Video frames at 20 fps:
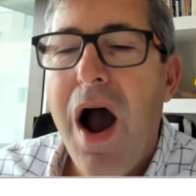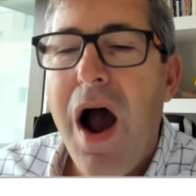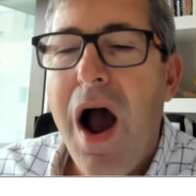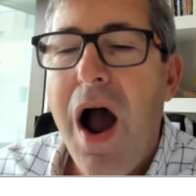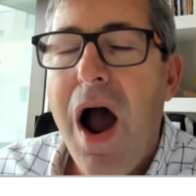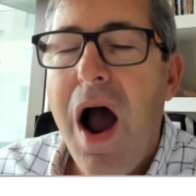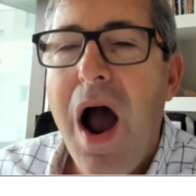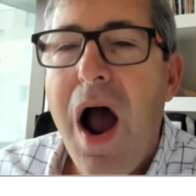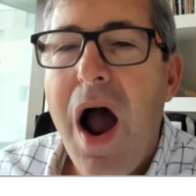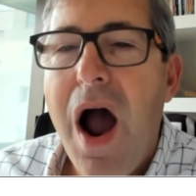
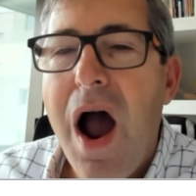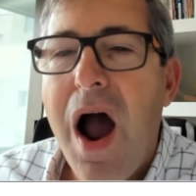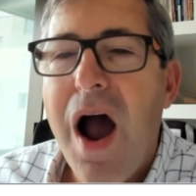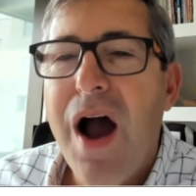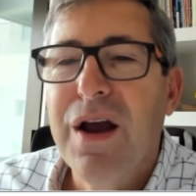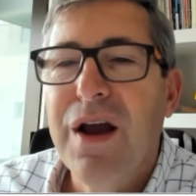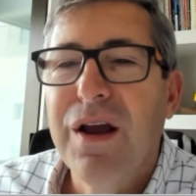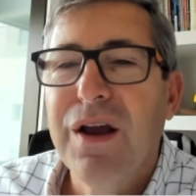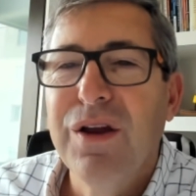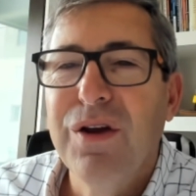
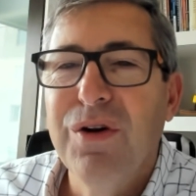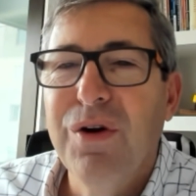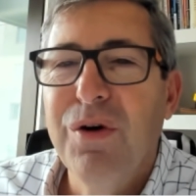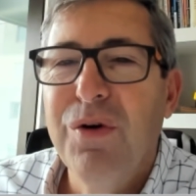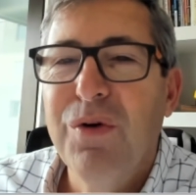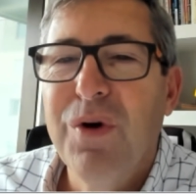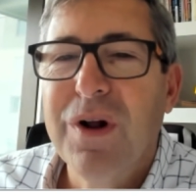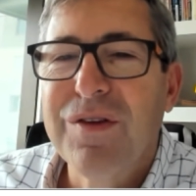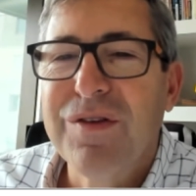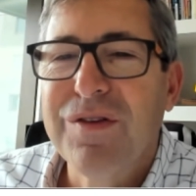oh, you know
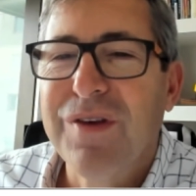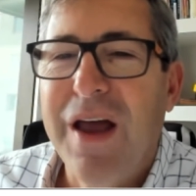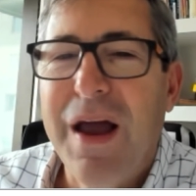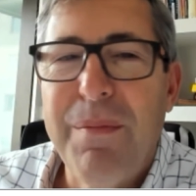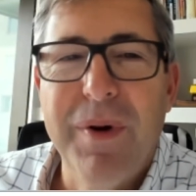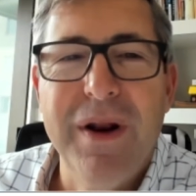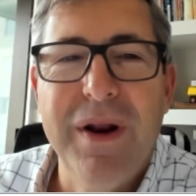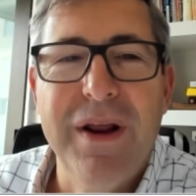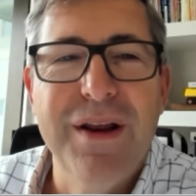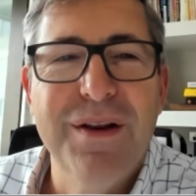what's
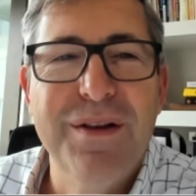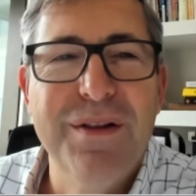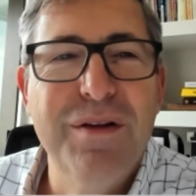happening?